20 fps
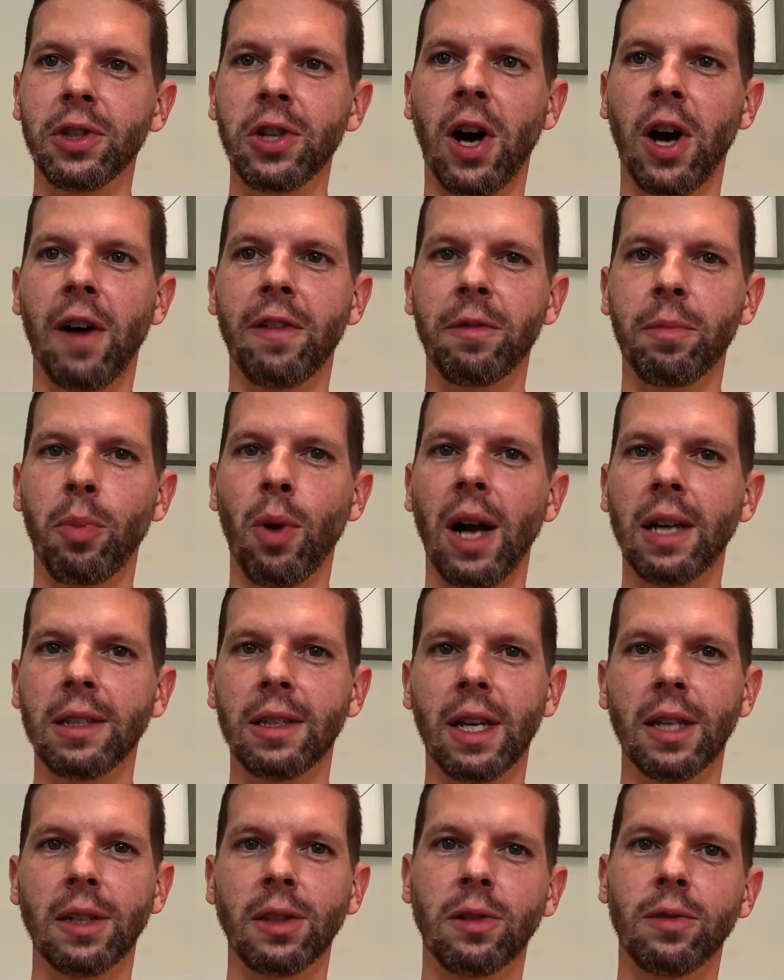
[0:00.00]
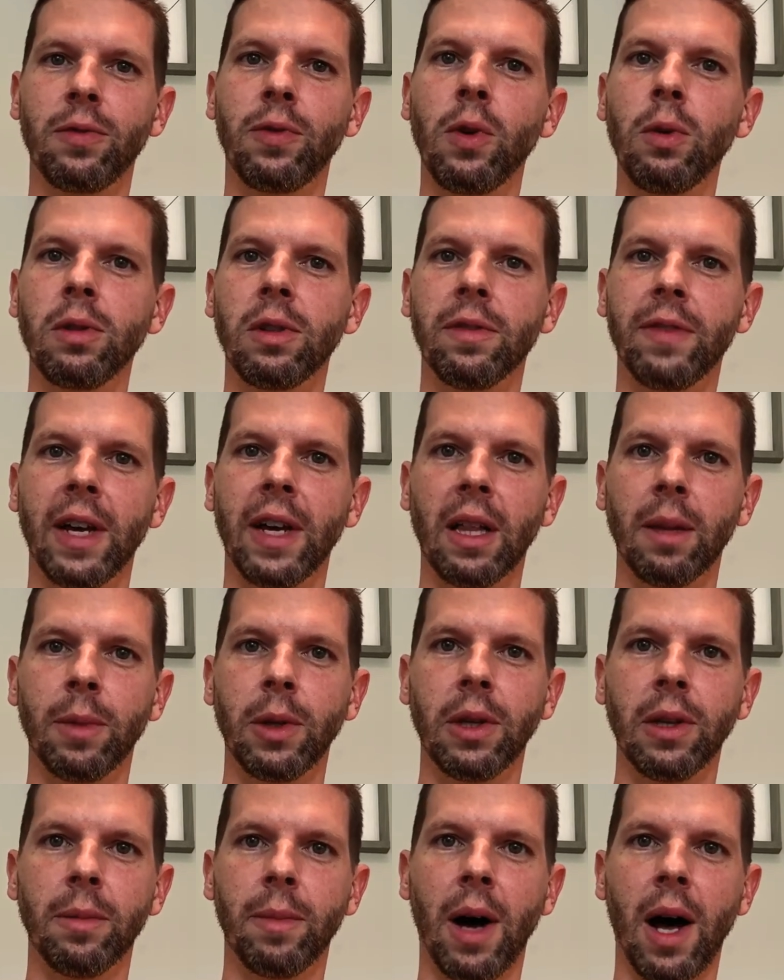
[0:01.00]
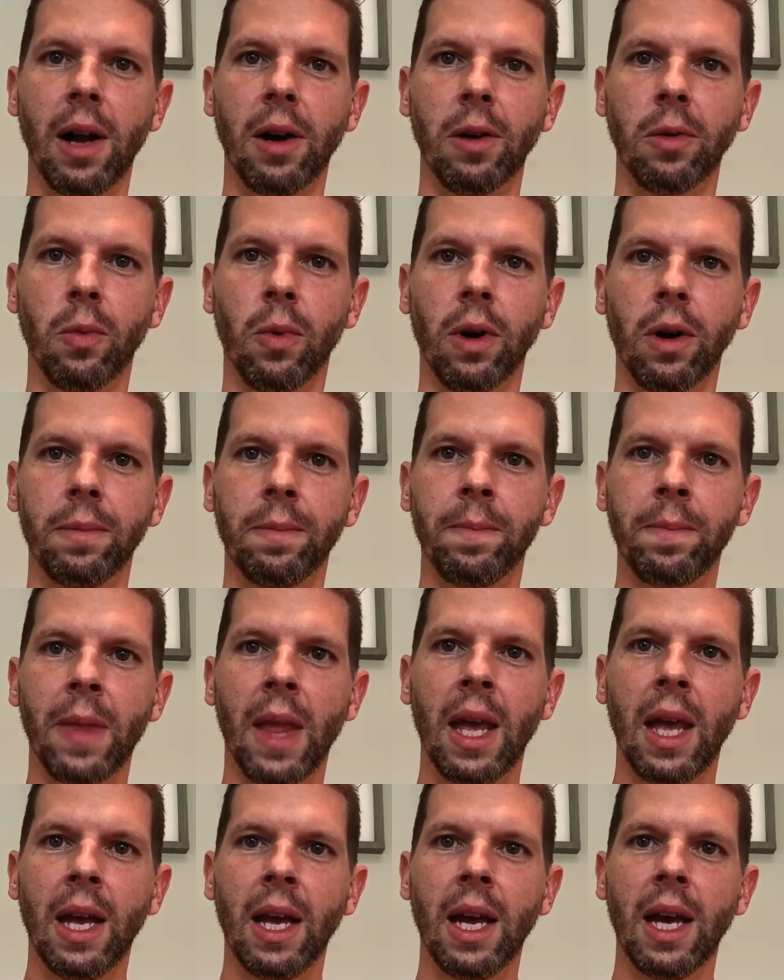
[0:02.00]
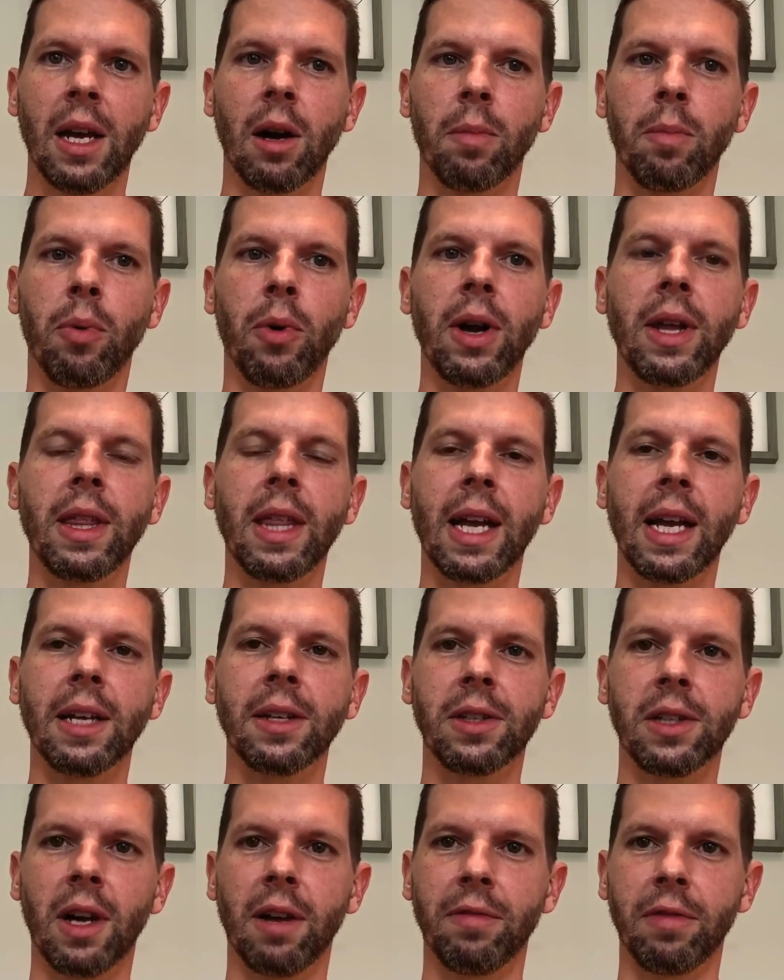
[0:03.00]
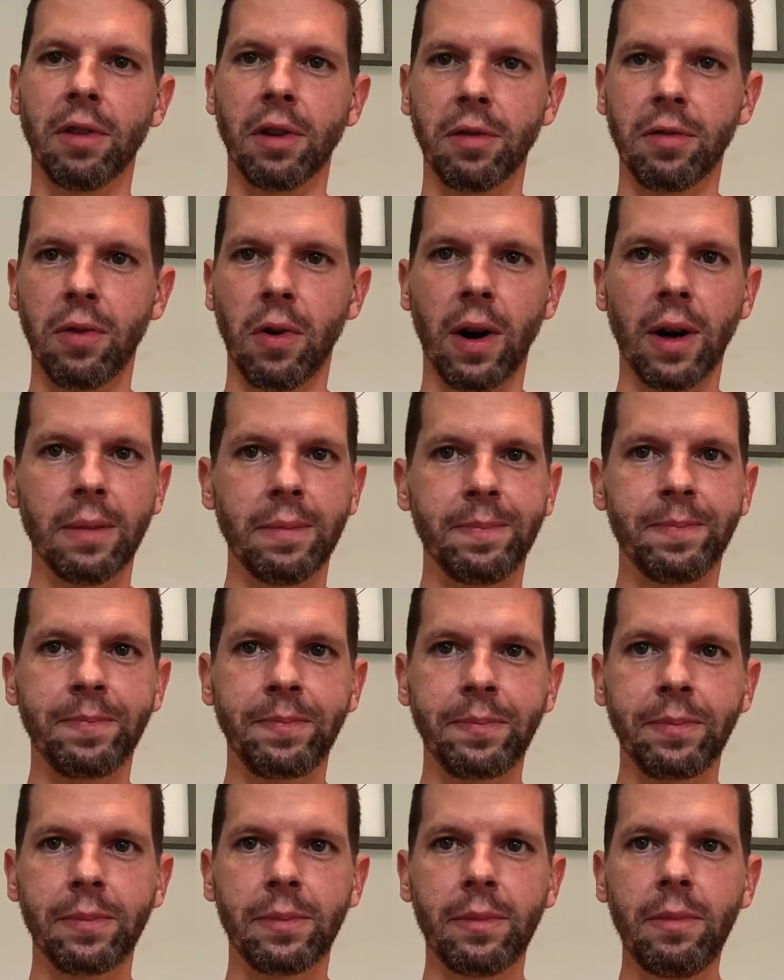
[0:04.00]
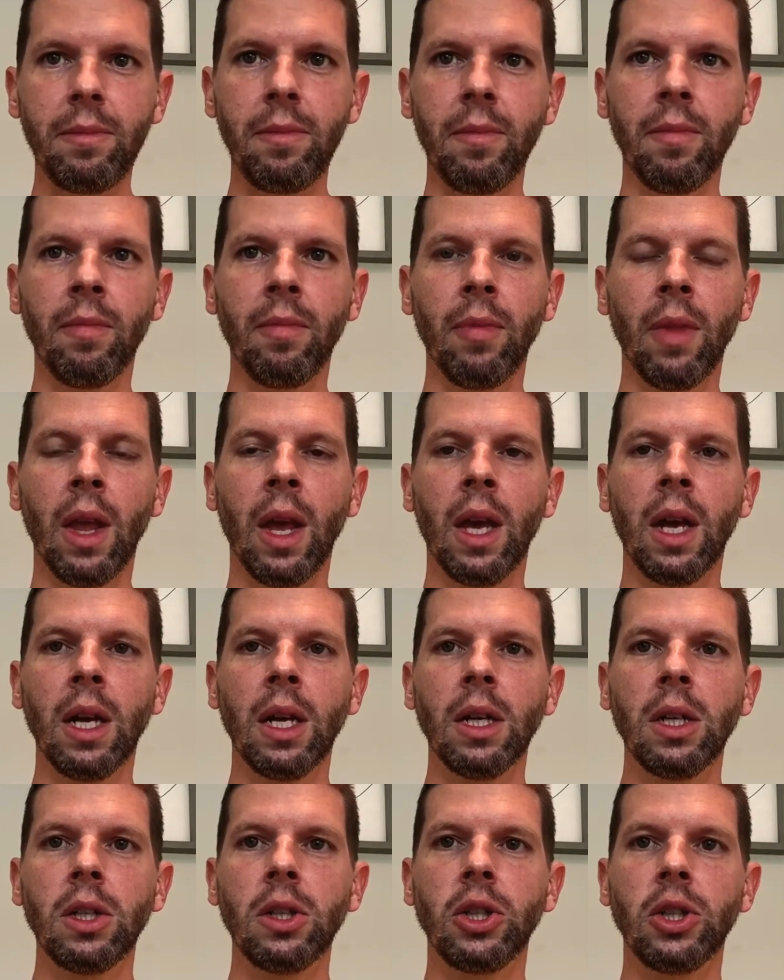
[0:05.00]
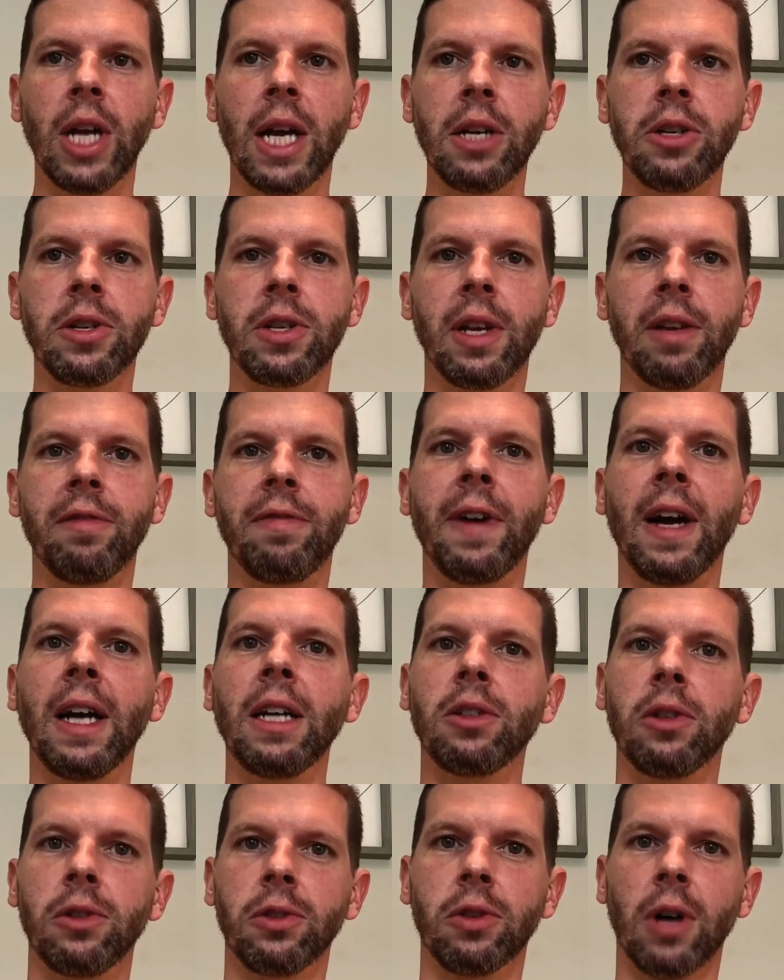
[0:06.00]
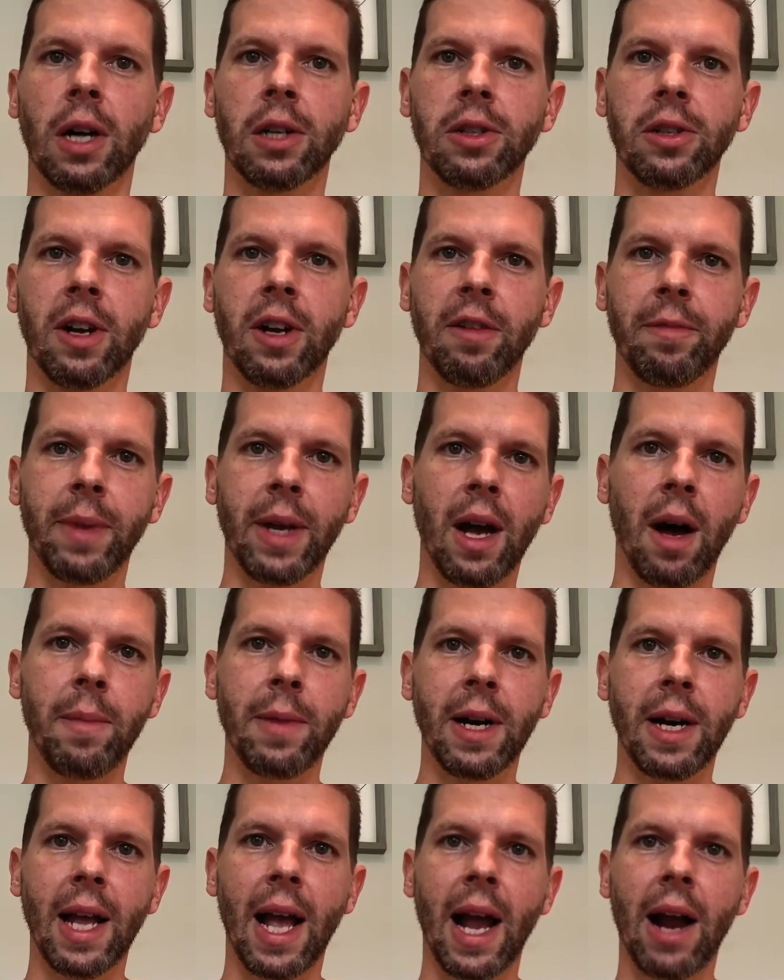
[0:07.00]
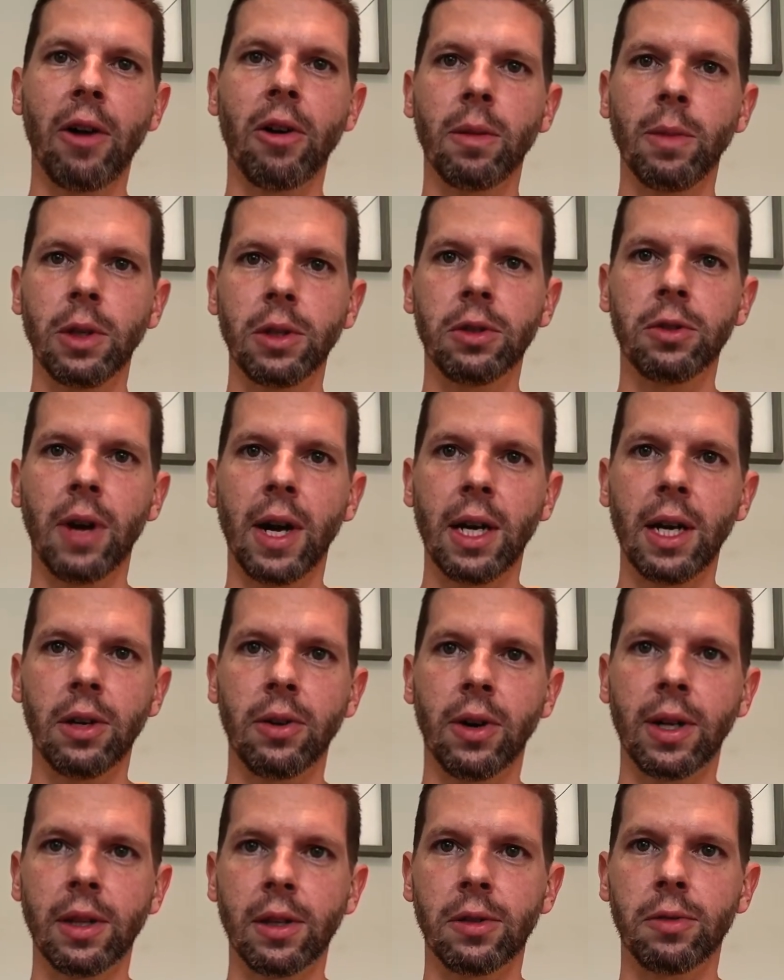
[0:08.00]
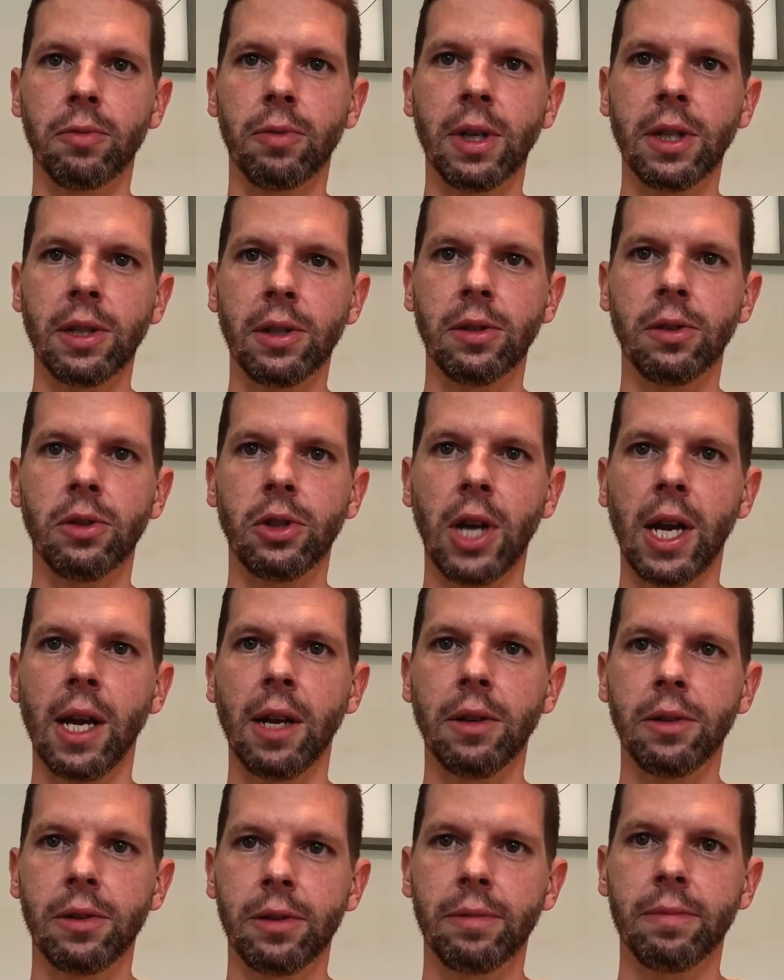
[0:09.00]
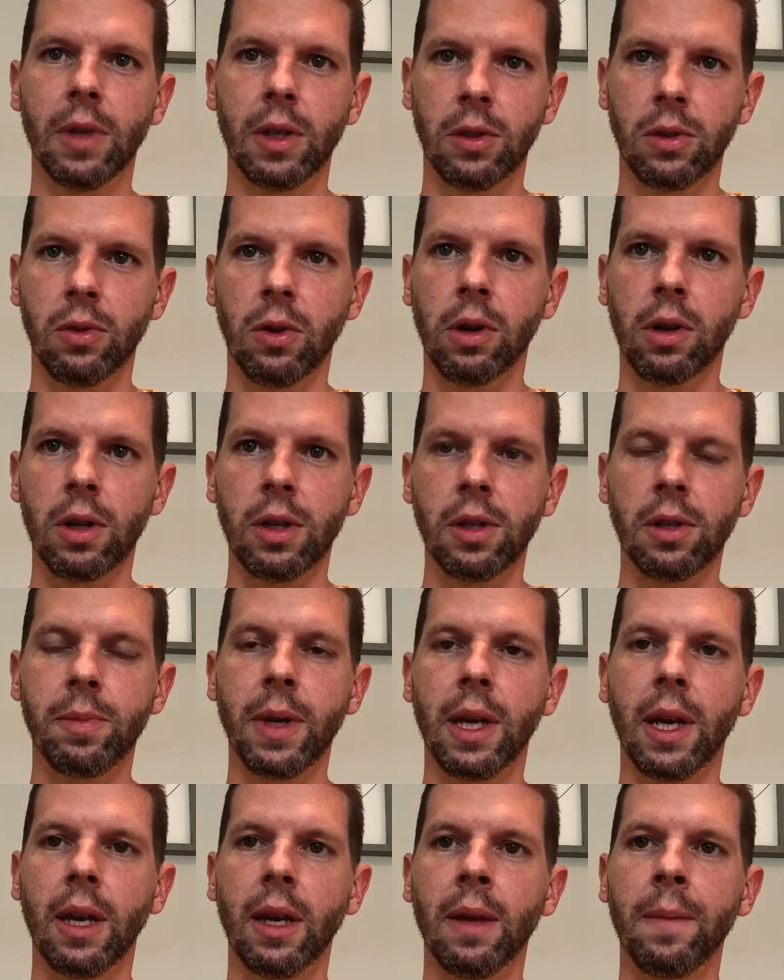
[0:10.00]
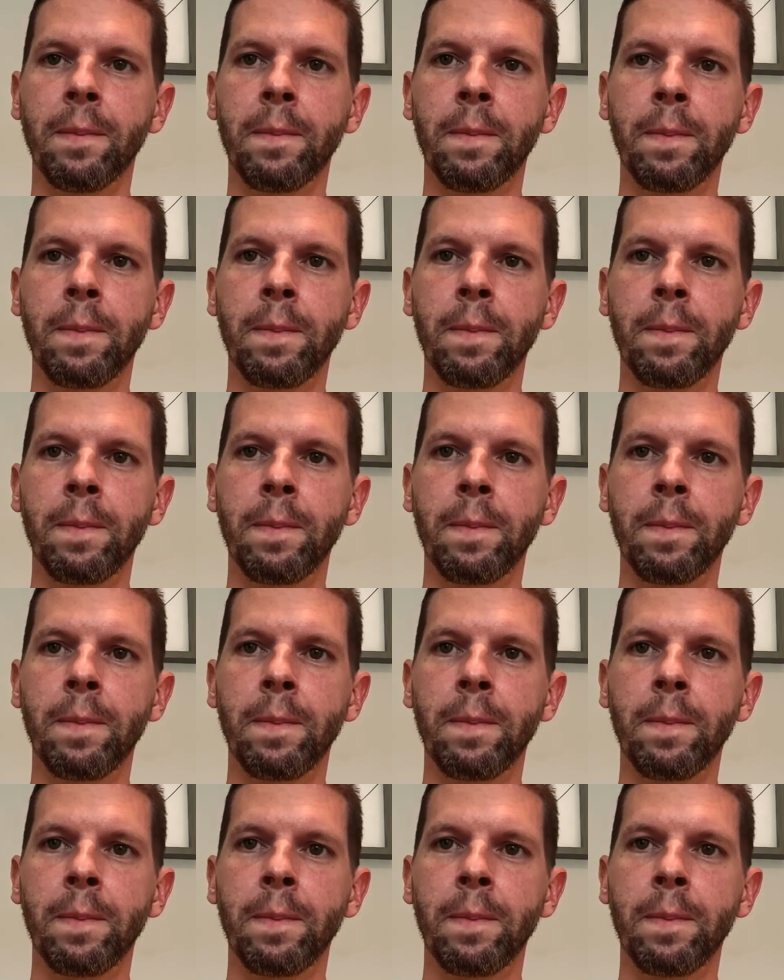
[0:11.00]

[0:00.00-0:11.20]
soft processed foods available in the modern world, and our breathing has suffered for it. Changes in facial structure have become an inheritable trait during this recent change, historically speaking.